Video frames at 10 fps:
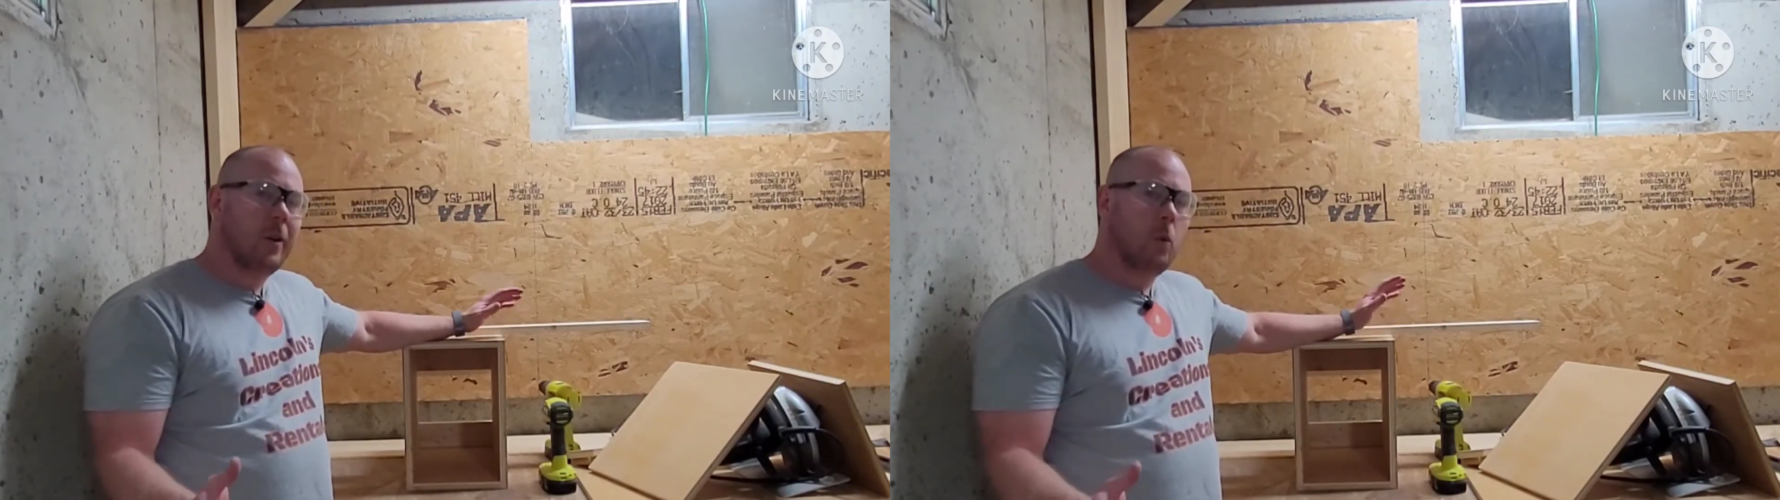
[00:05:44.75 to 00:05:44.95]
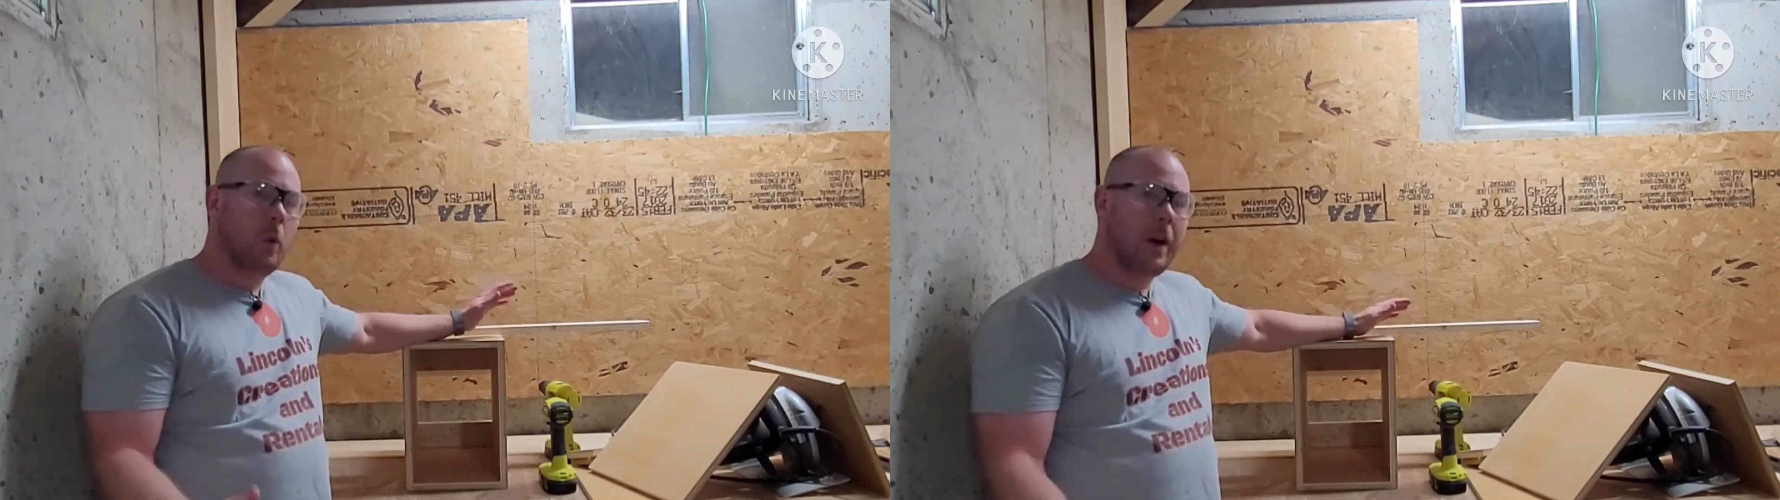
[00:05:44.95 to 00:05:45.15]

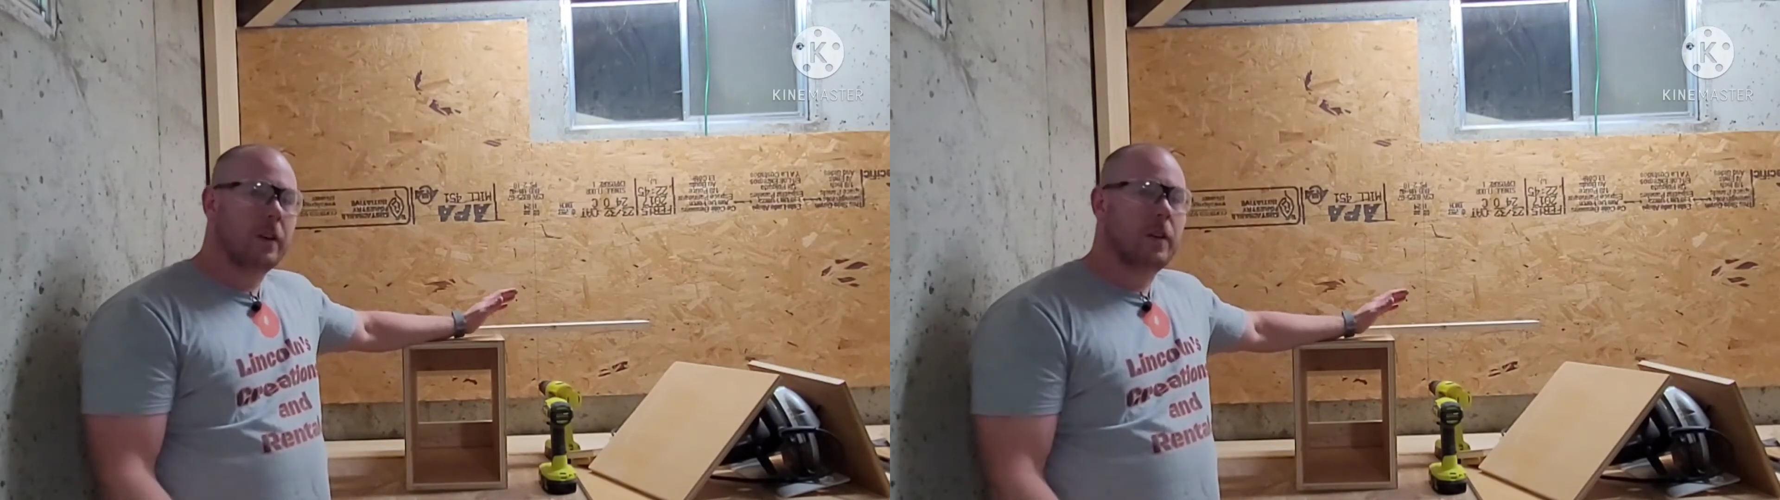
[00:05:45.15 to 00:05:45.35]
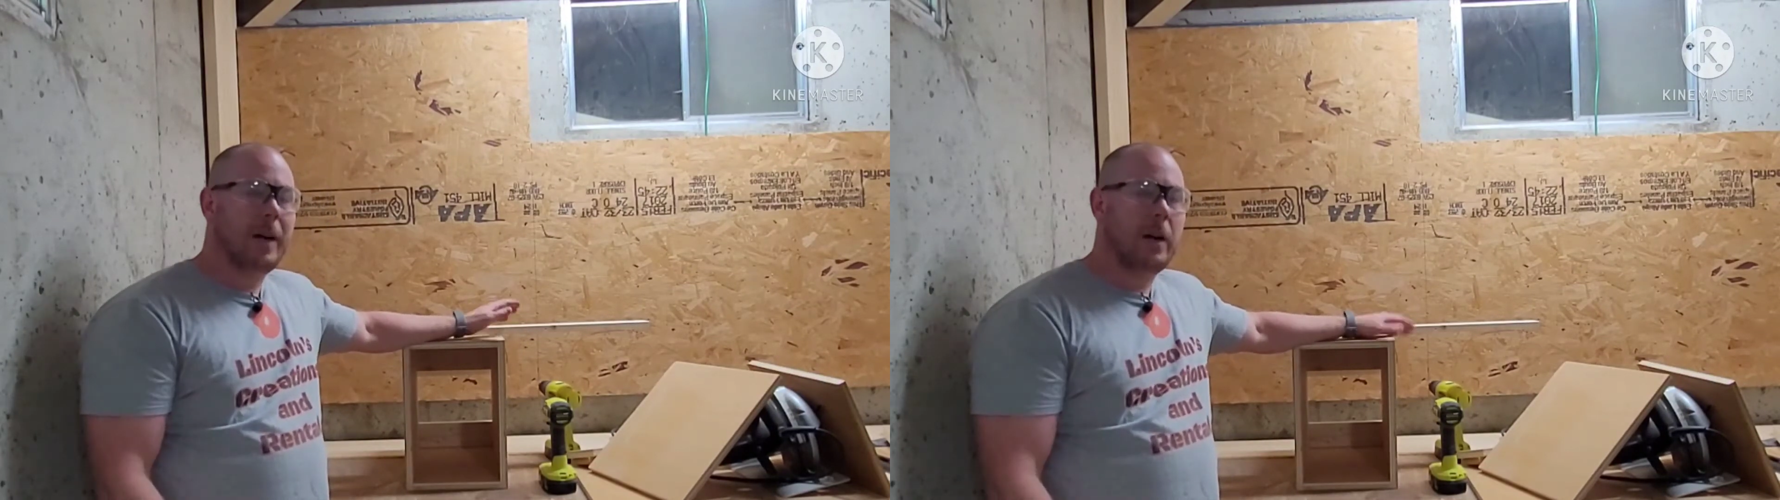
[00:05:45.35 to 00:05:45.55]
where
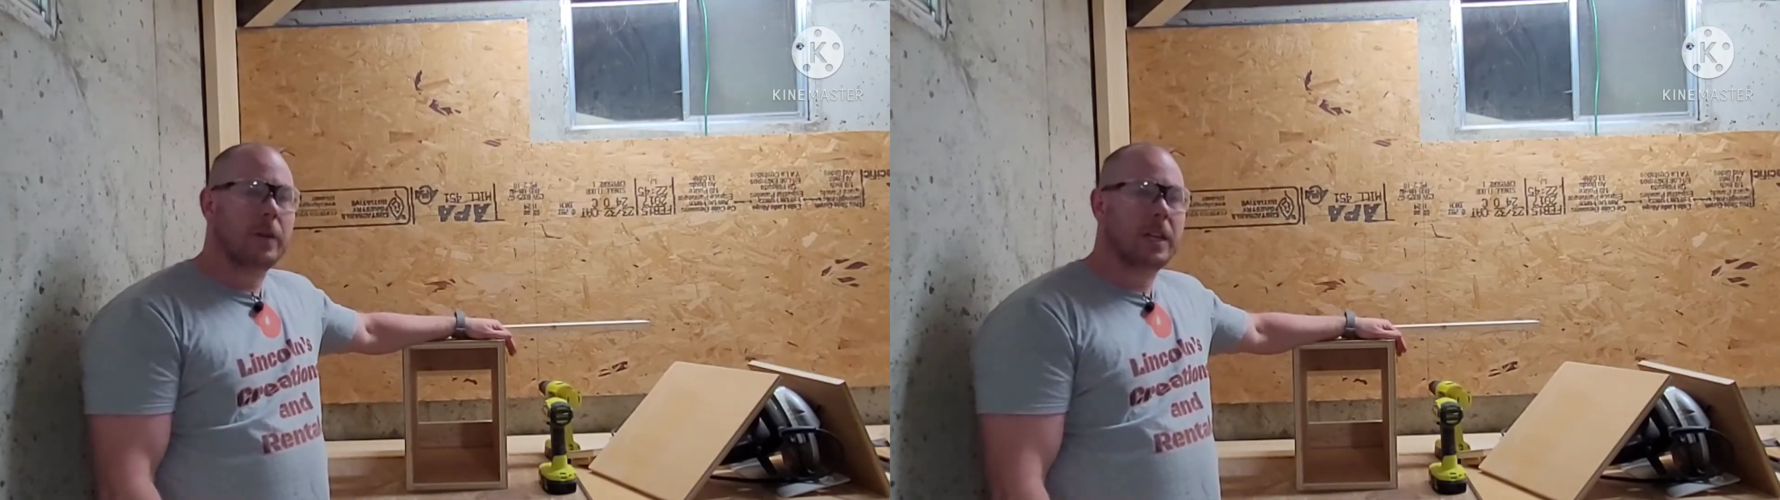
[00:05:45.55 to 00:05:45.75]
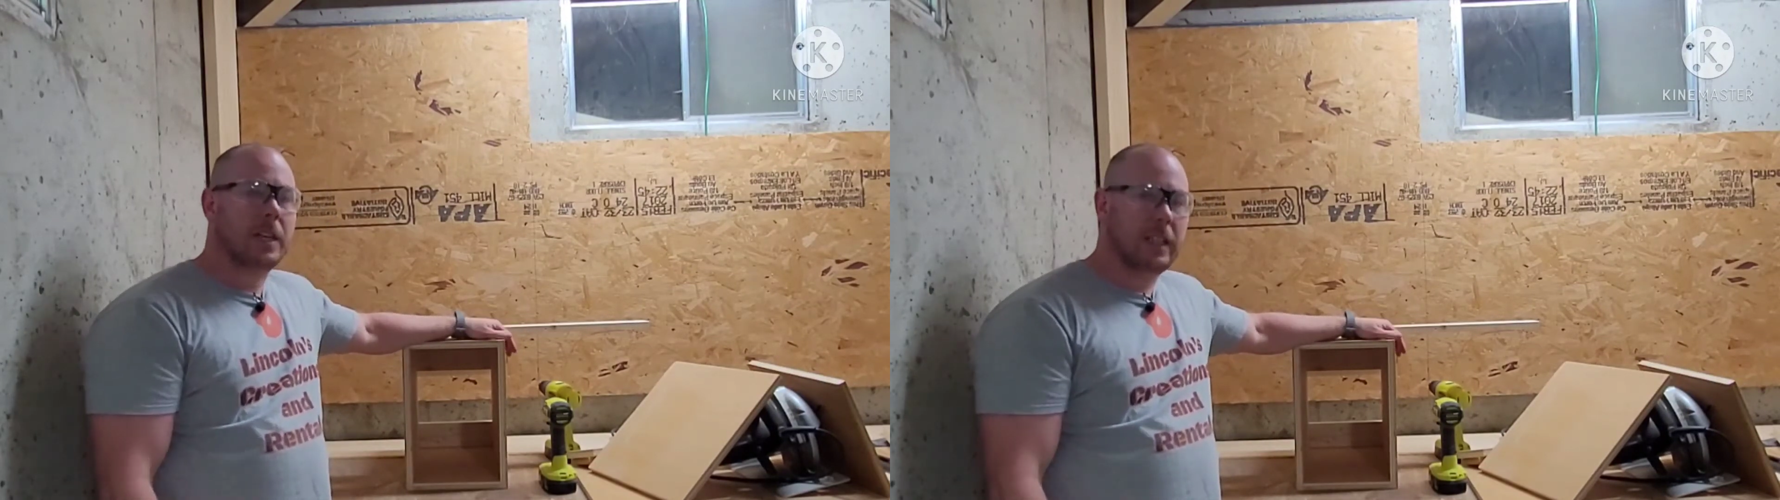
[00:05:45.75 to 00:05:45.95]
to mount
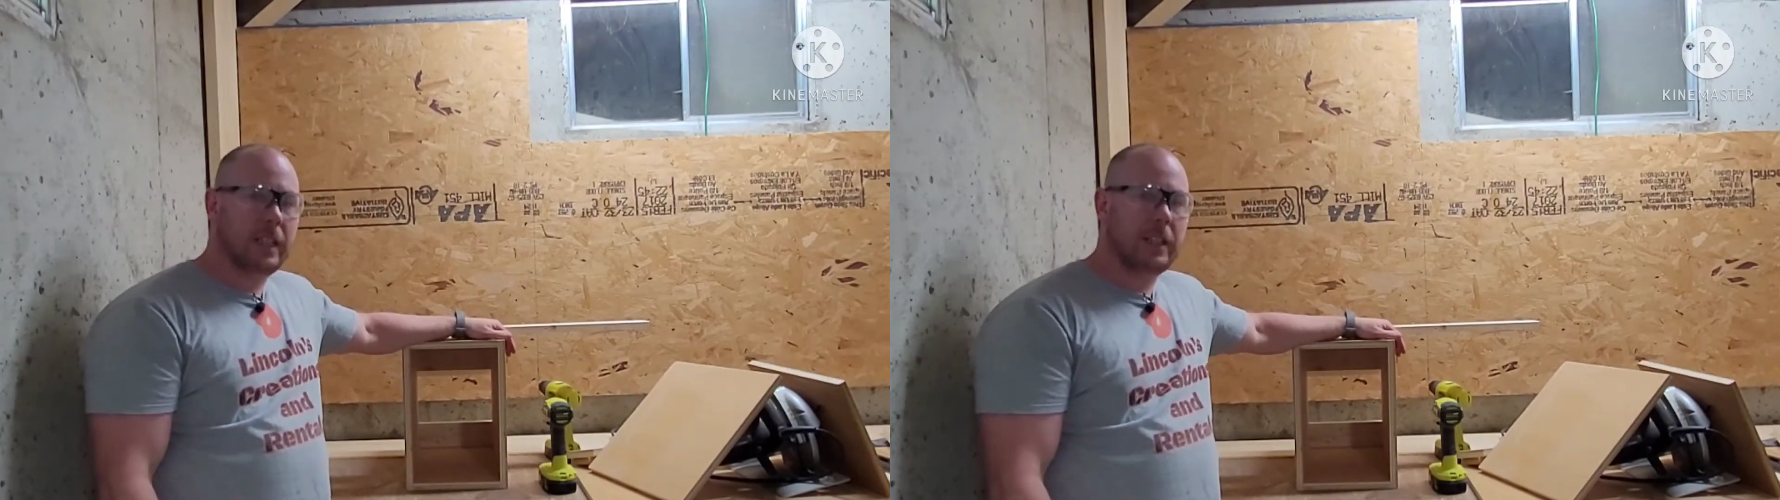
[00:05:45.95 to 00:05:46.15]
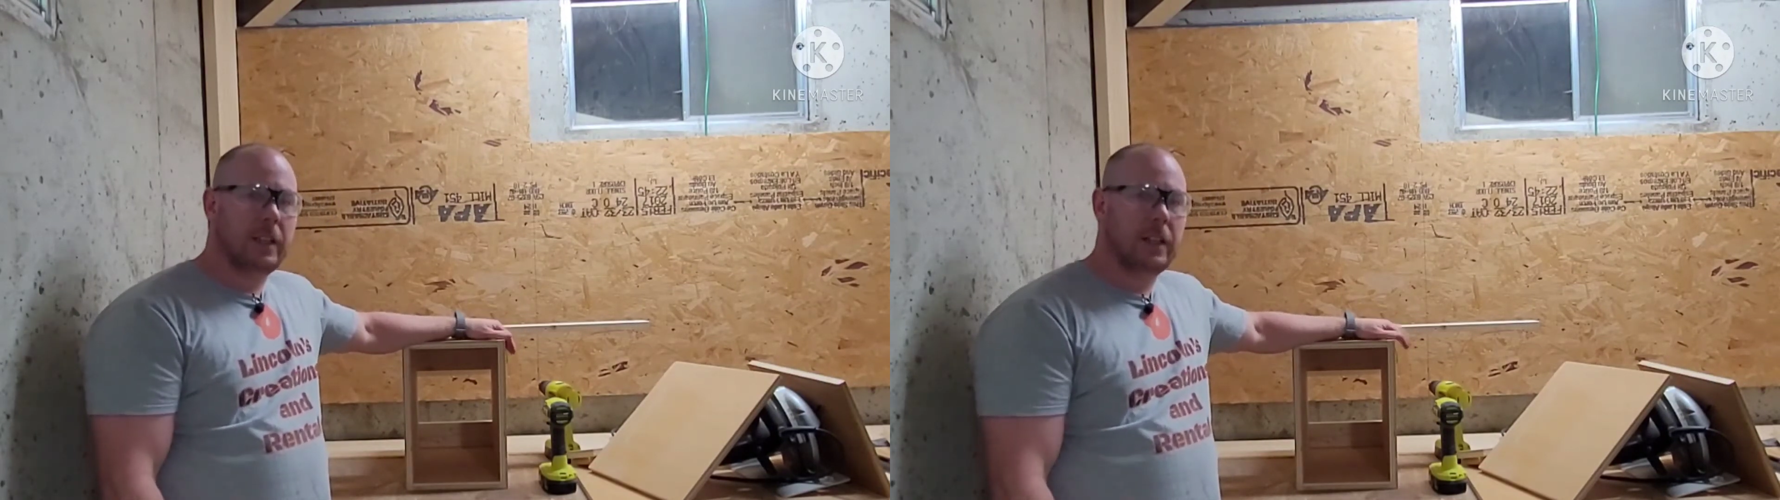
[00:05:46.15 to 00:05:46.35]
the
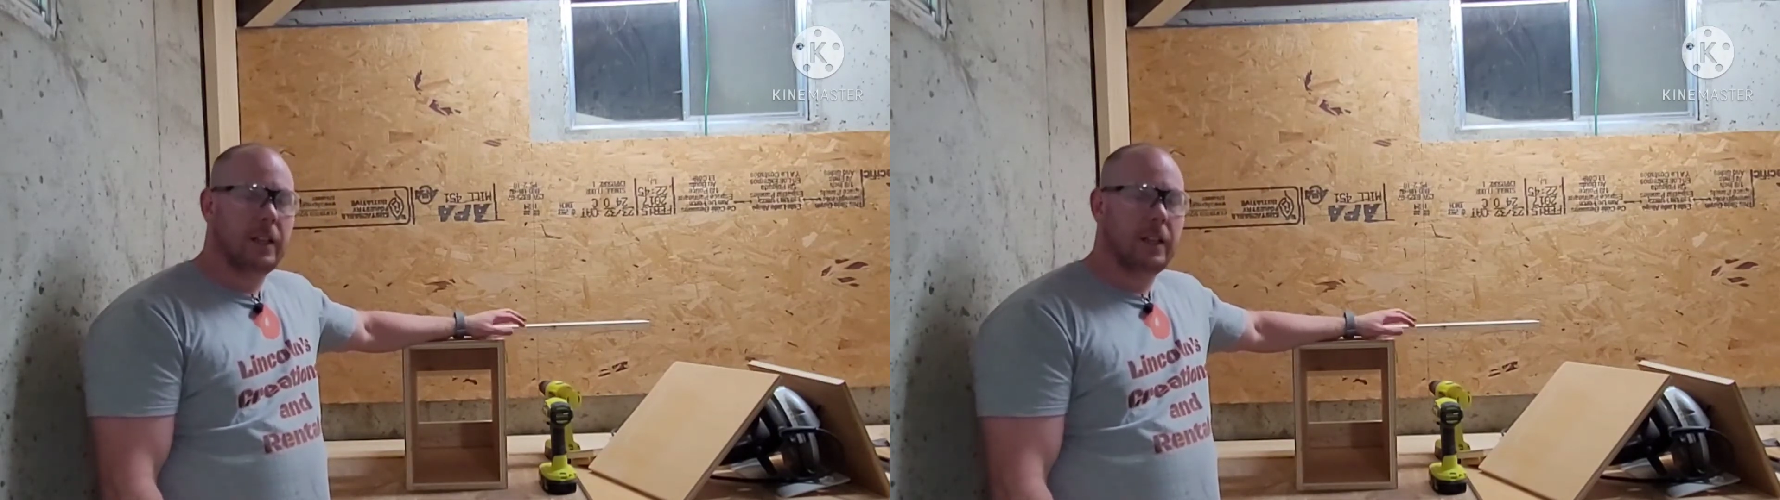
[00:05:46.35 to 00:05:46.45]
cleat